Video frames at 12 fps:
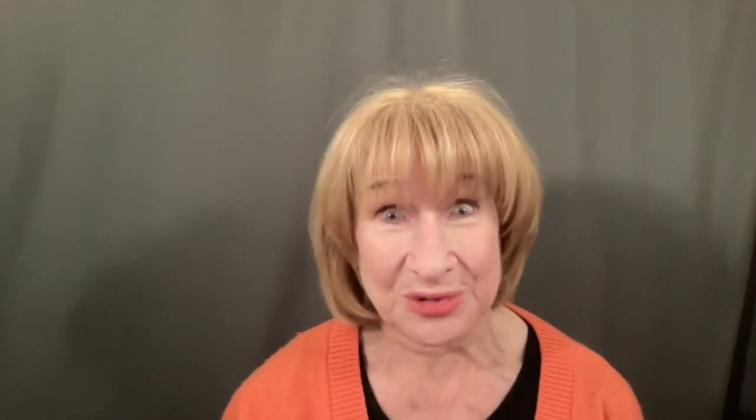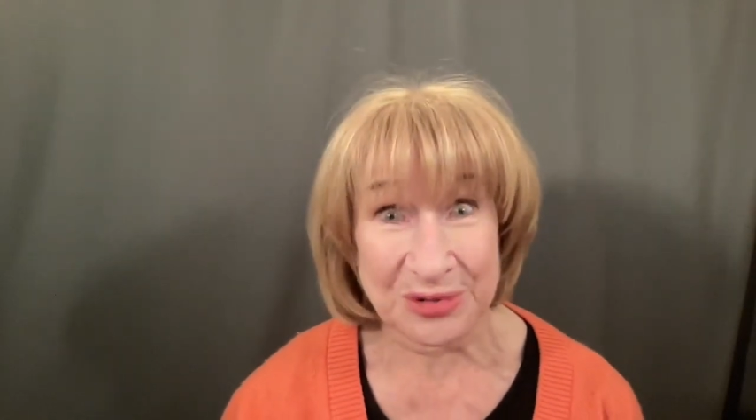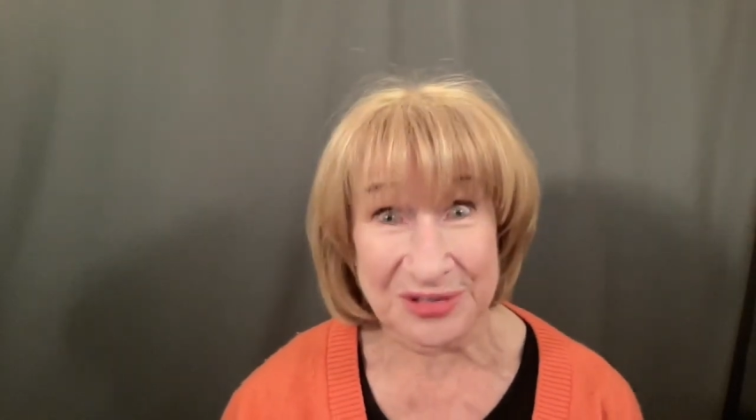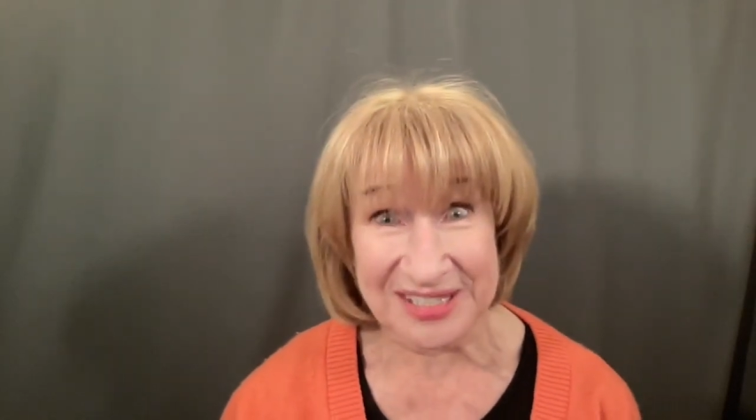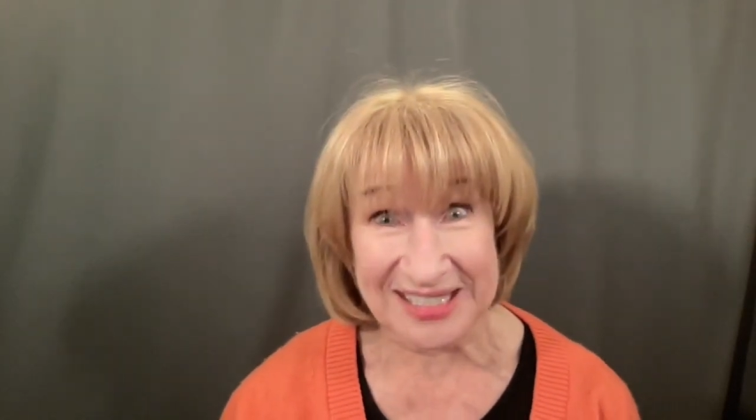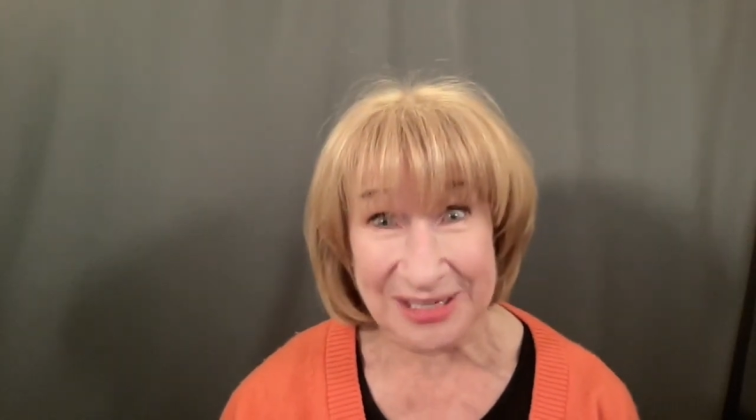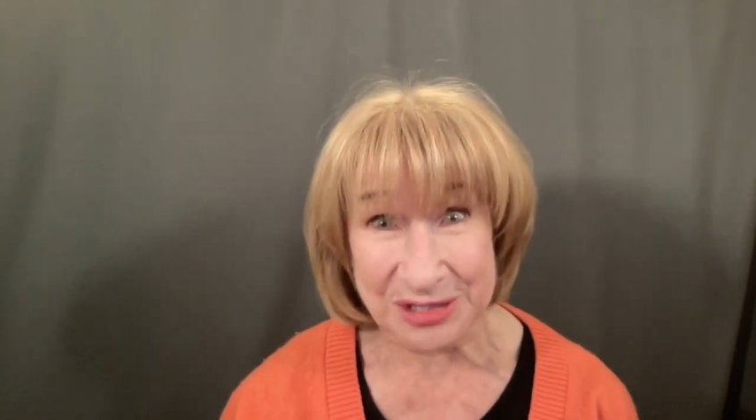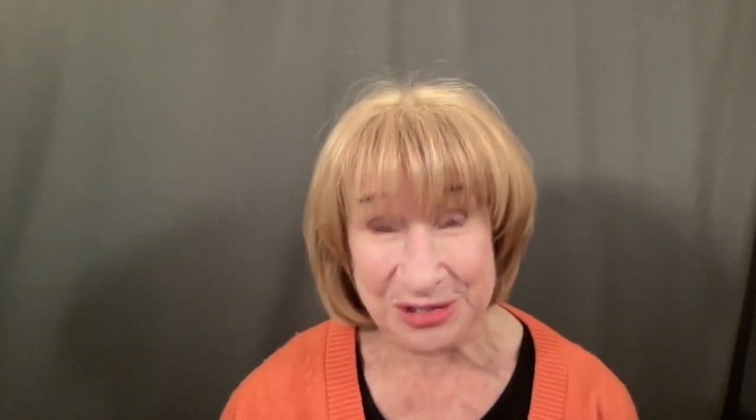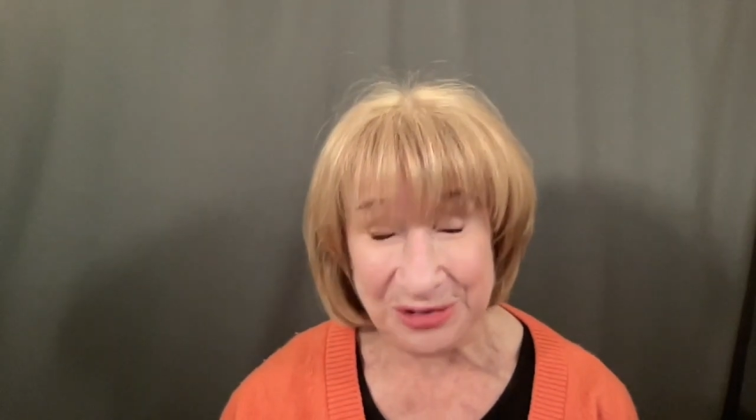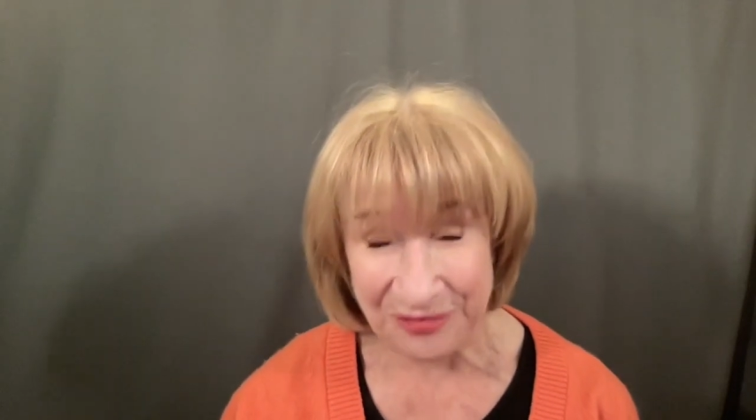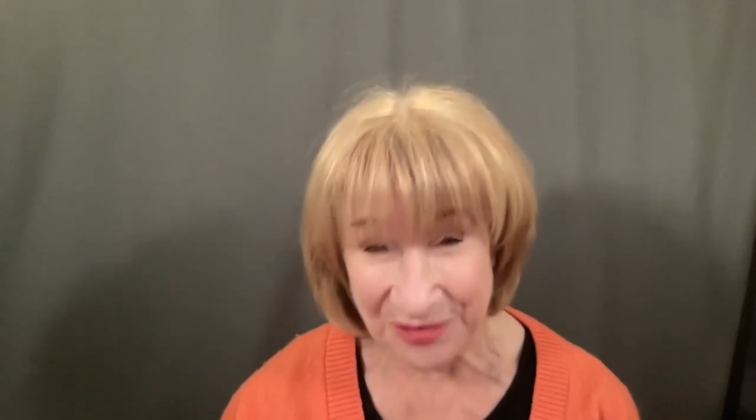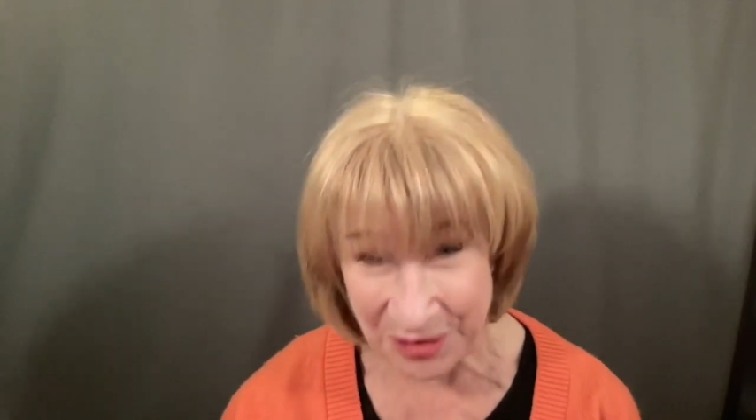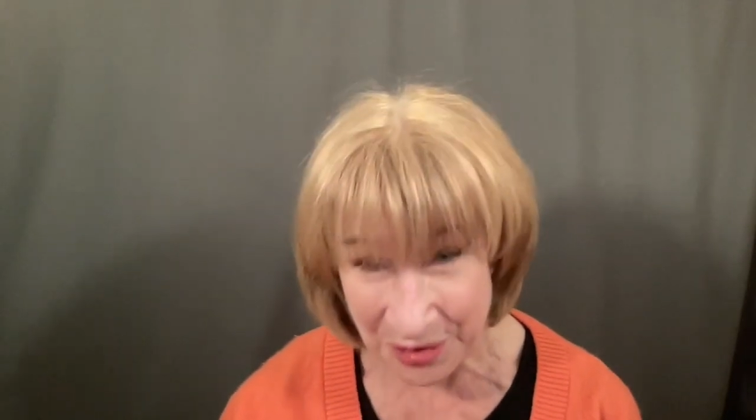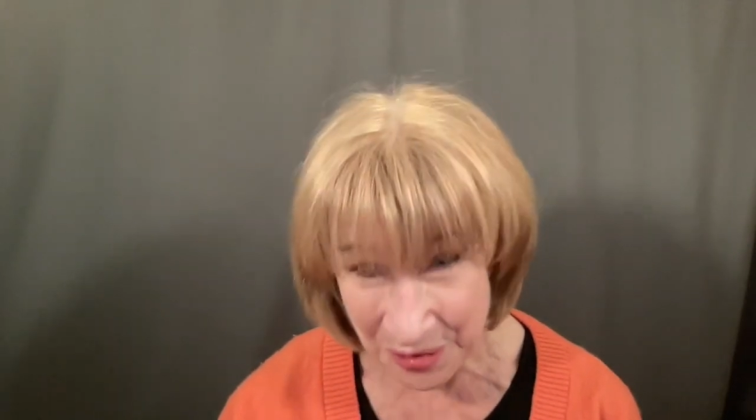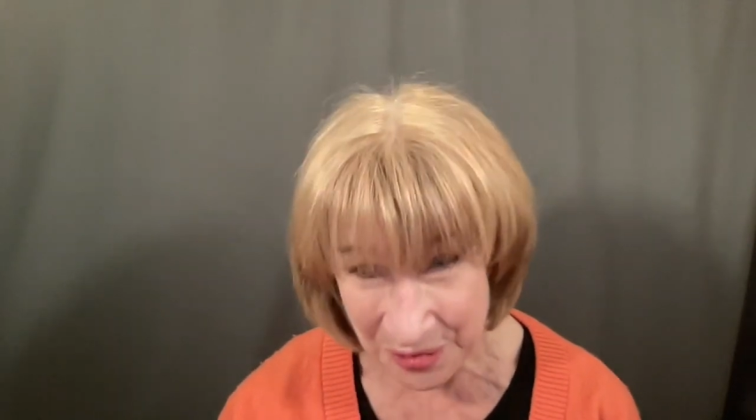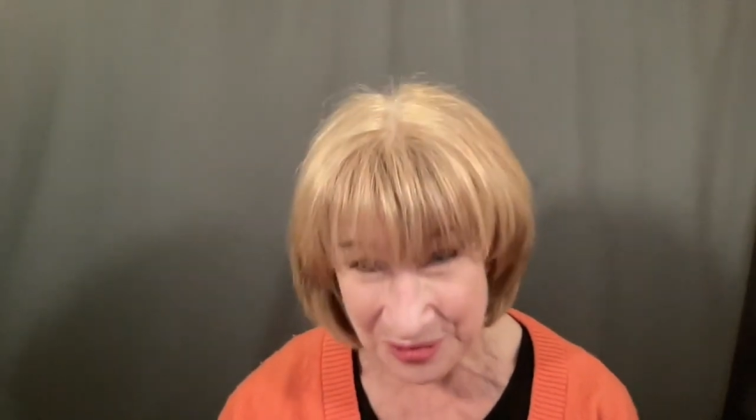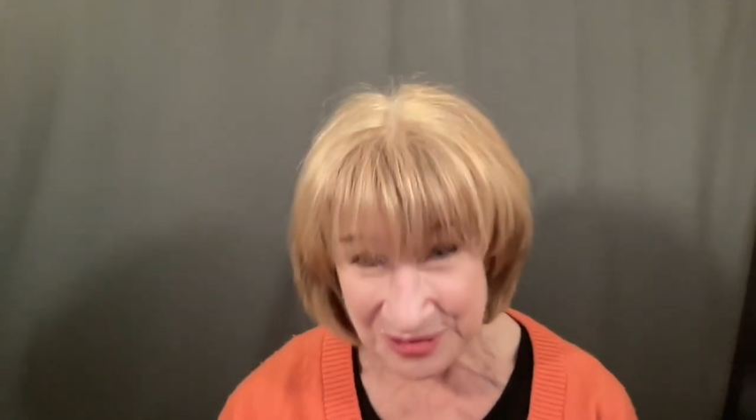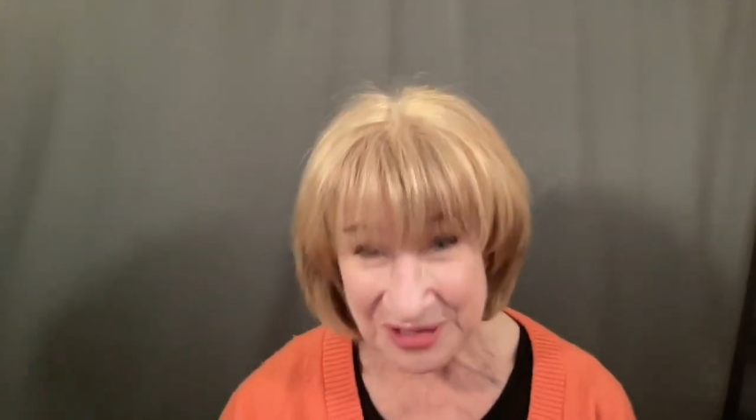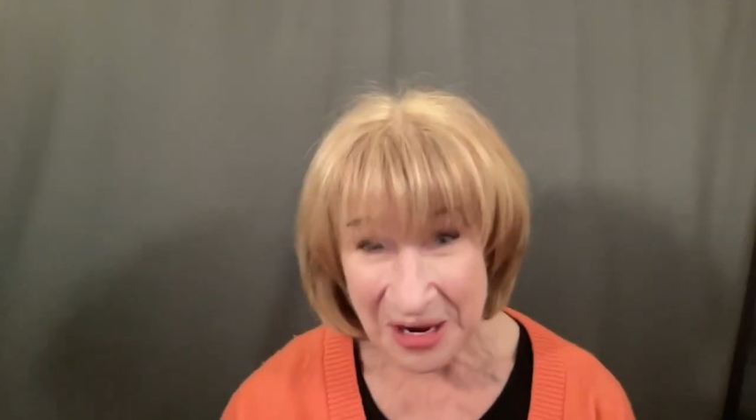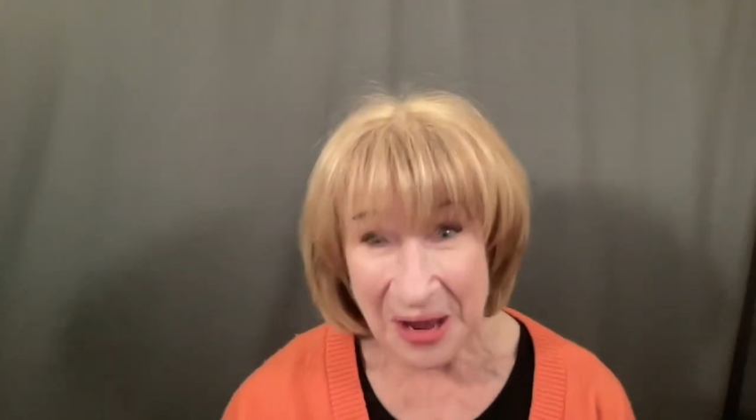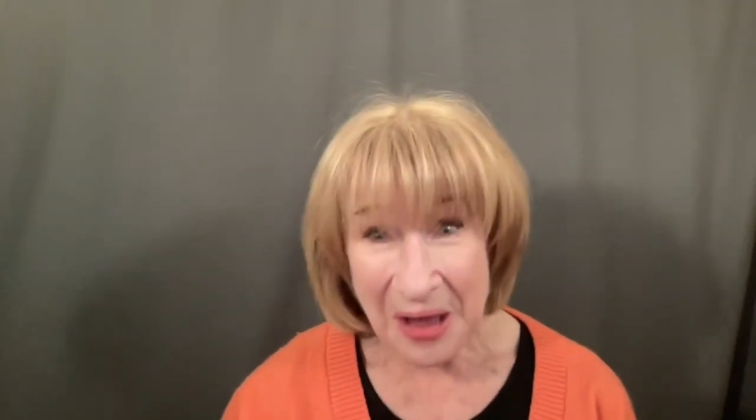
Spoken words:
your station, of course,